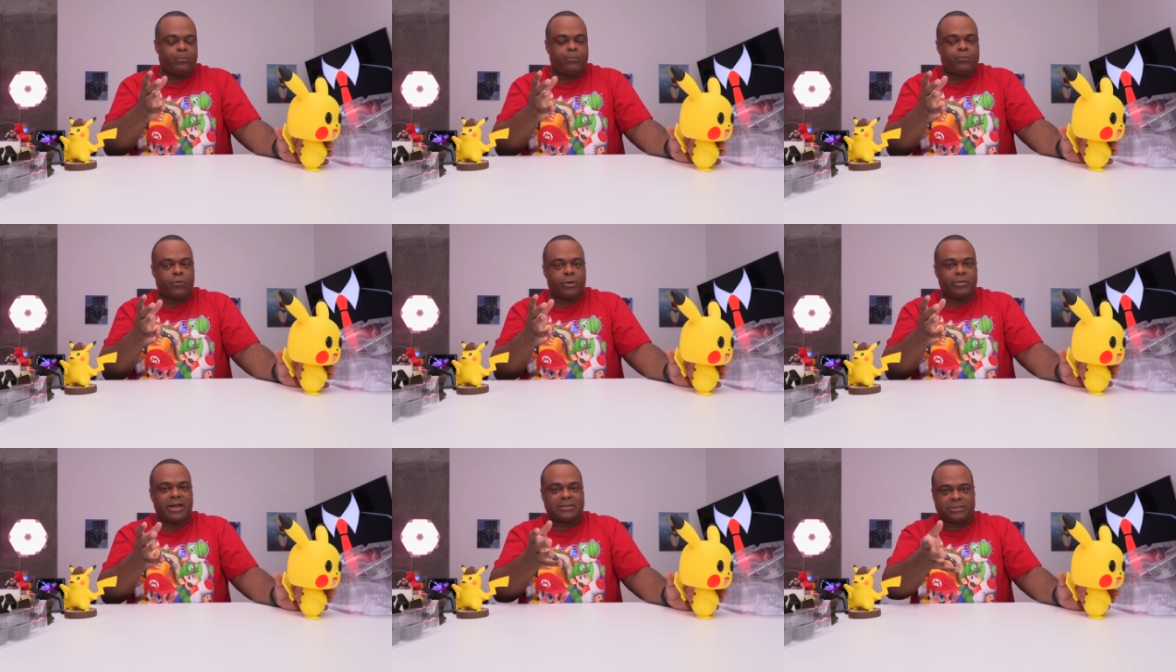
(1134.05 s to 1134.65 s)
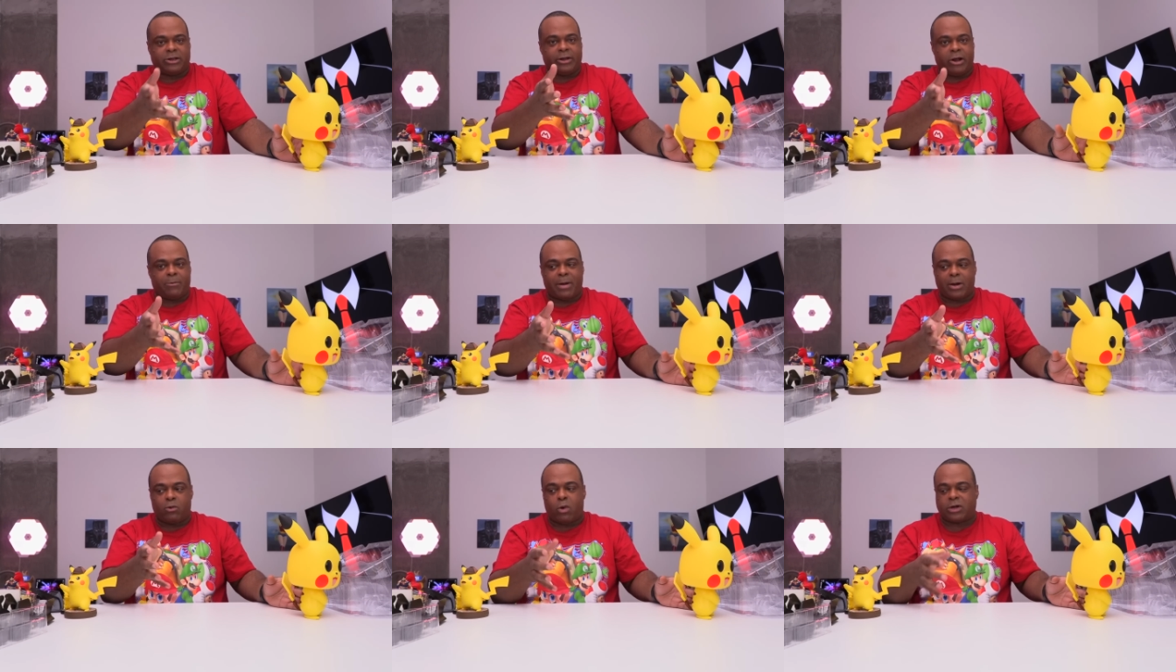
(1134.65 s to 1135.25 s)
for necessarily
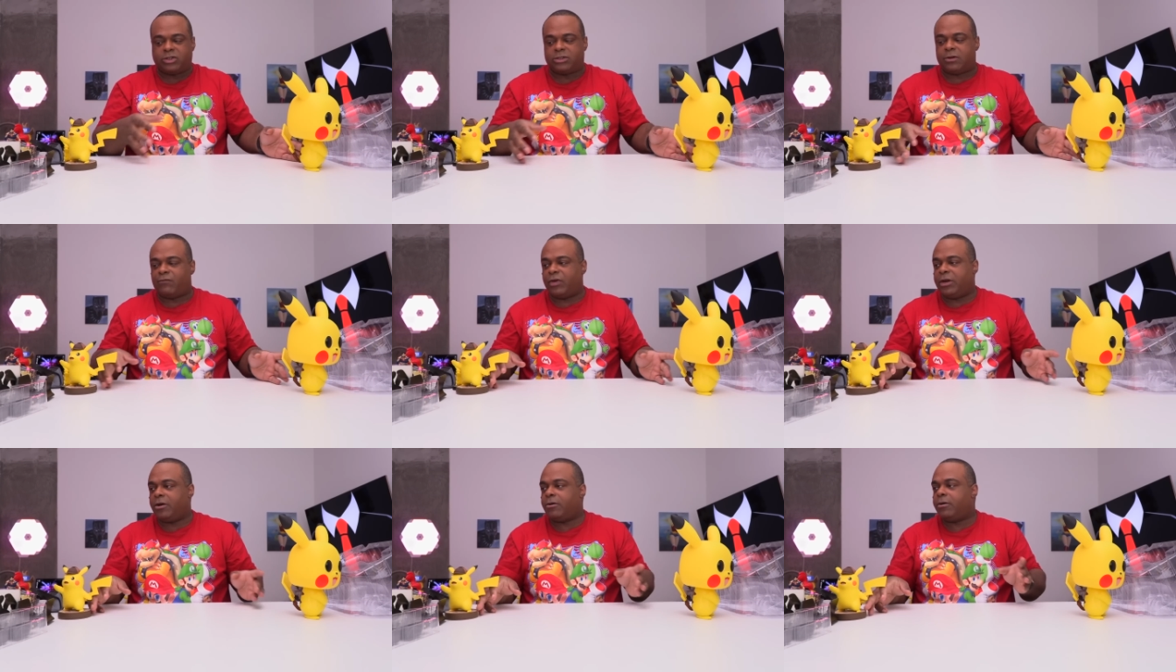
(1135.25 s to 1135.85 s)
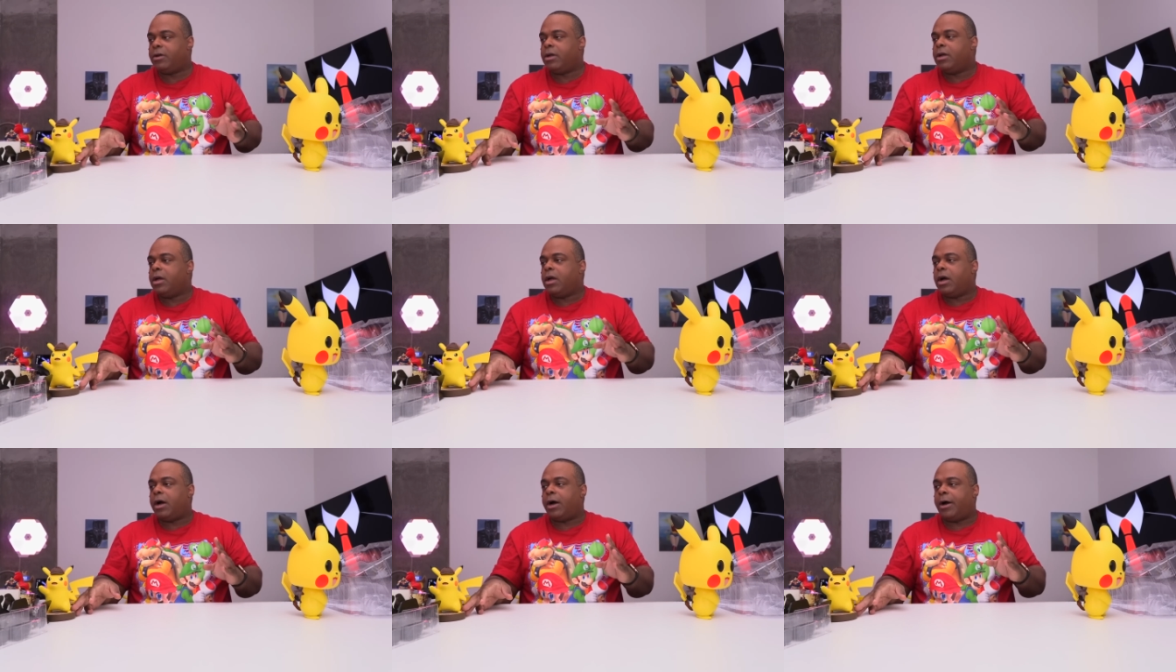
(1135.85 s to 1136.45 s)
everybody who watches the video,
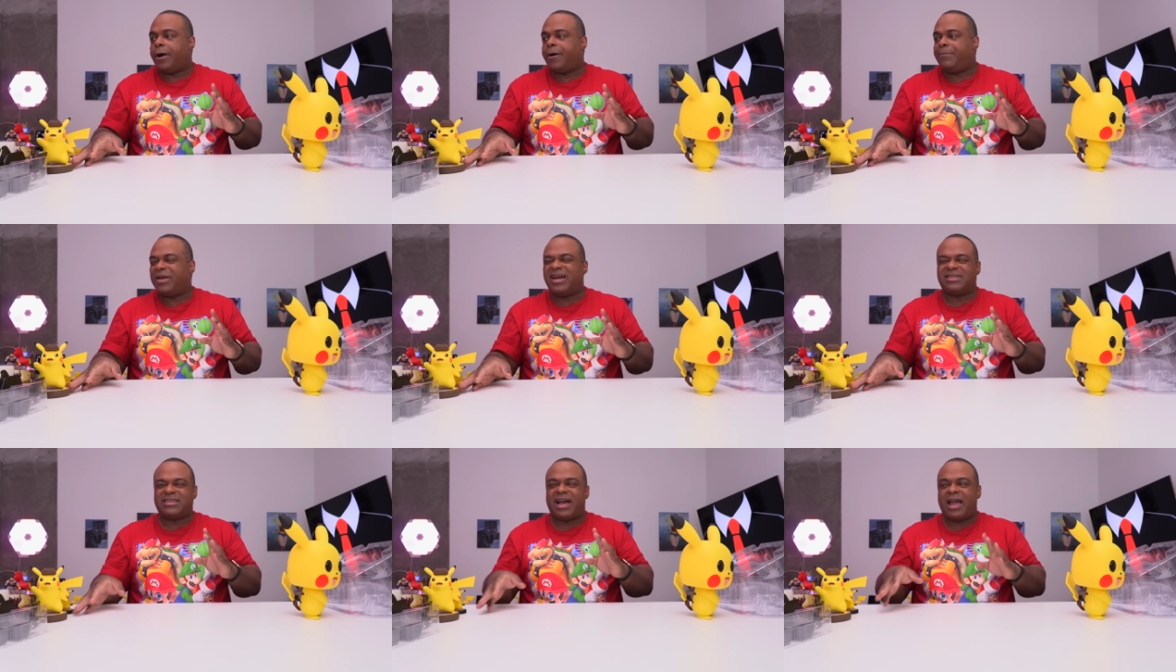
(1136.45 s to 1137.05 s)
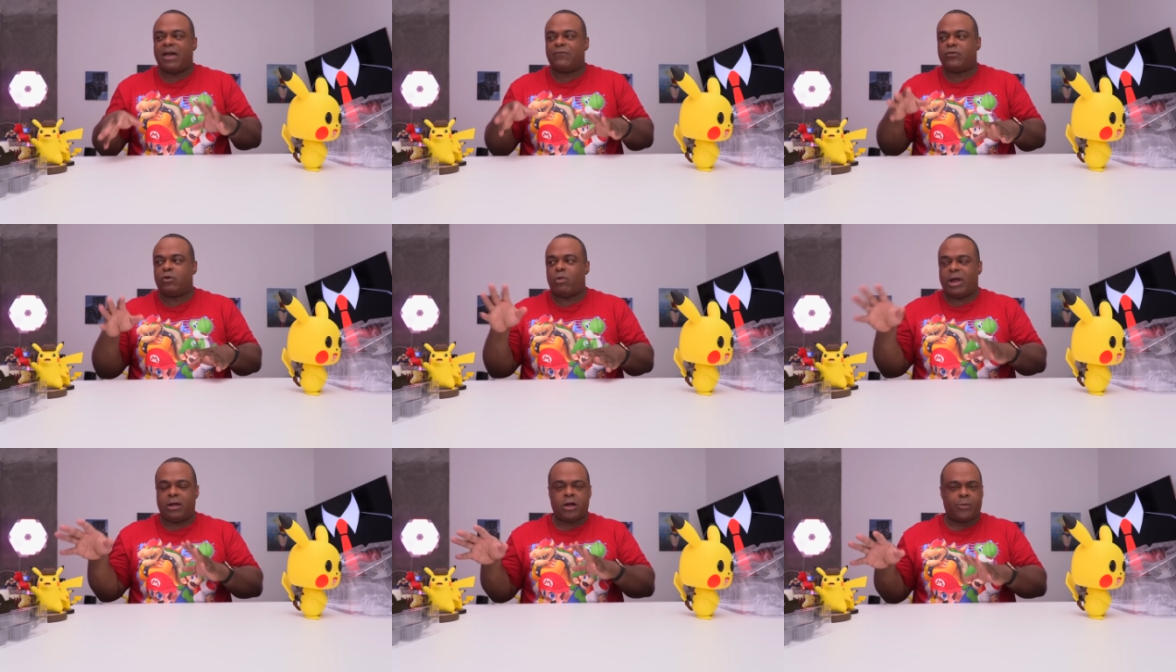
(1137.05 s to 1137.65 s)
uh, because I have to
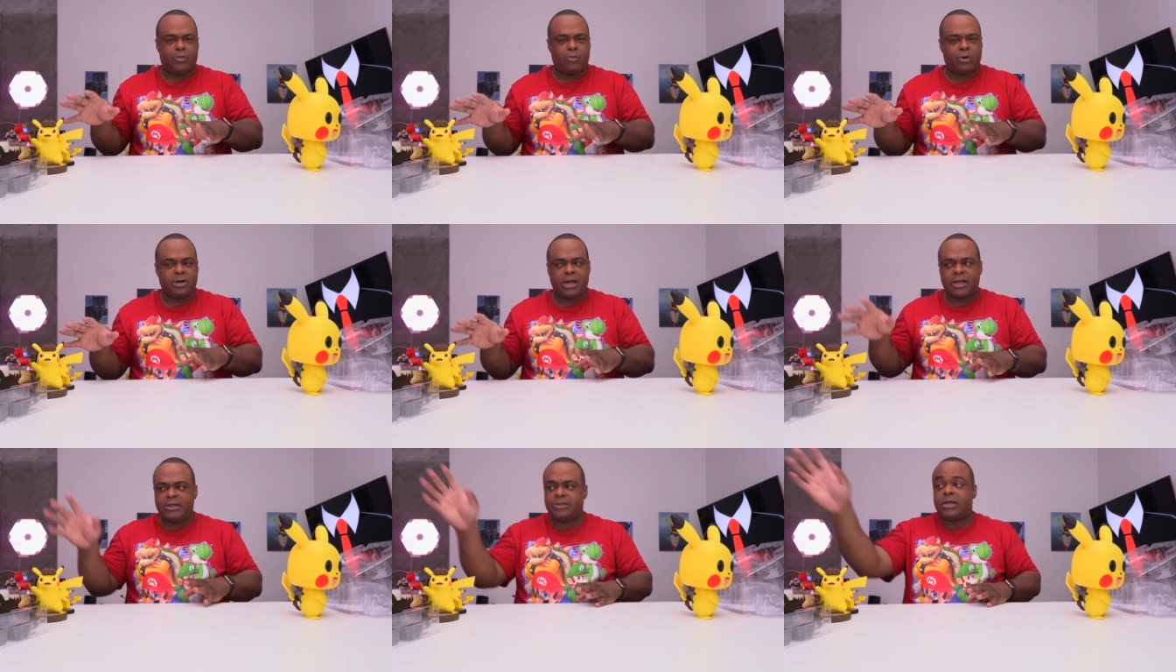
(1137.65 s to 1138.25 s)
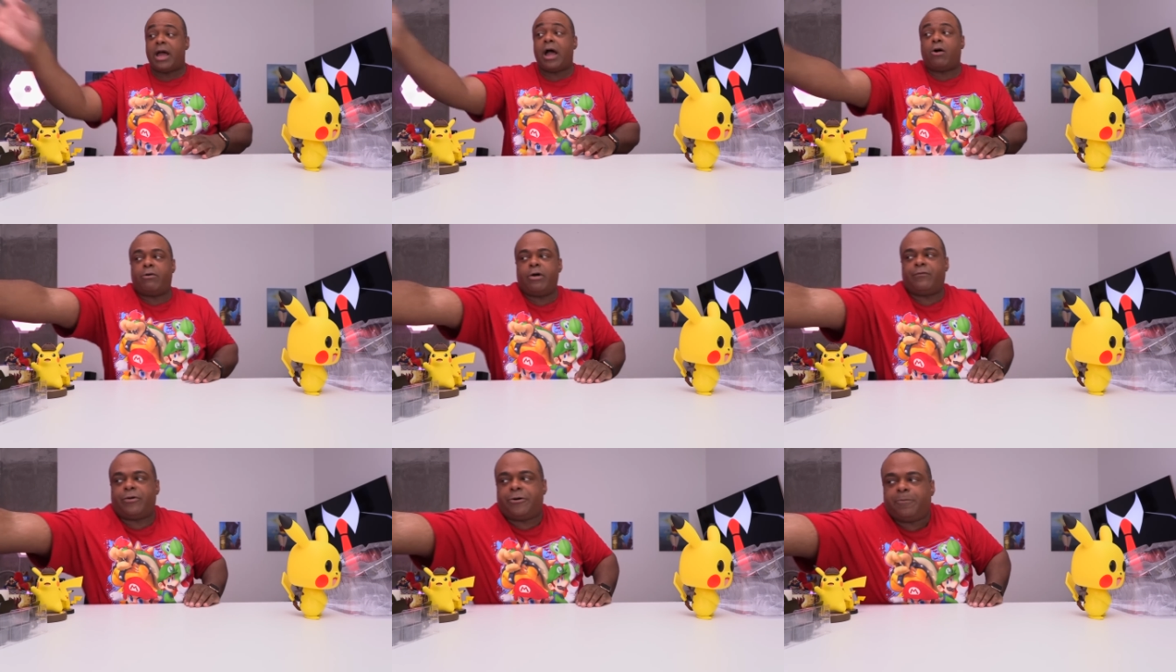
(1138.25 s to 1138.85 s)
wait a couple more days.
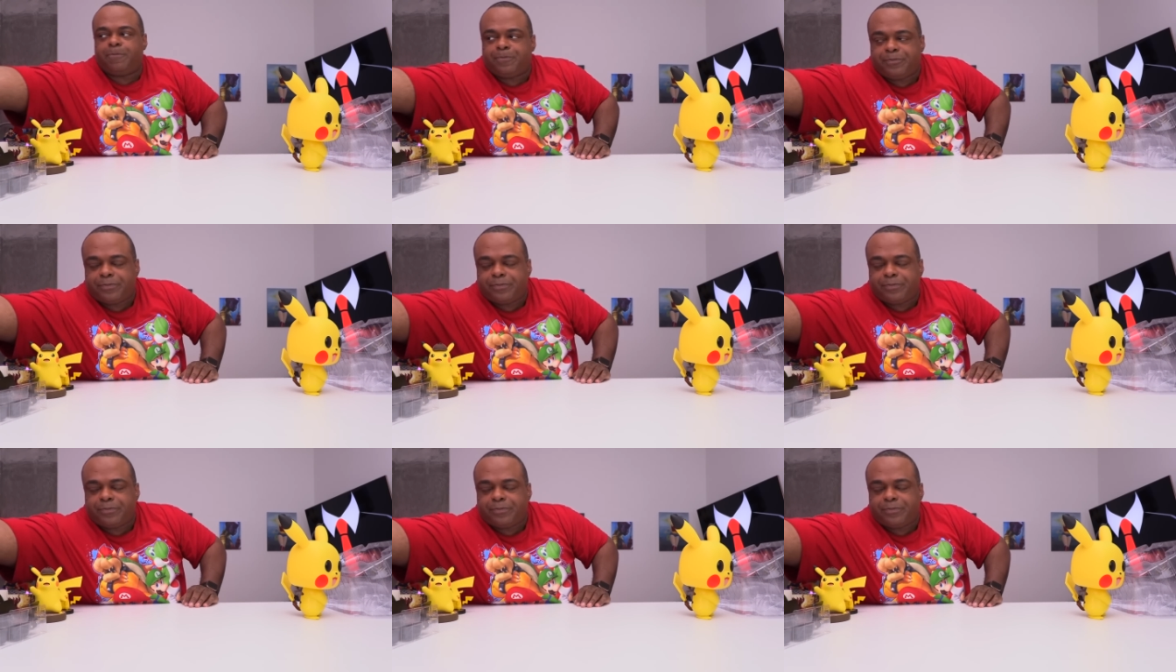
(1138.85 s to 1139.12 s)
However,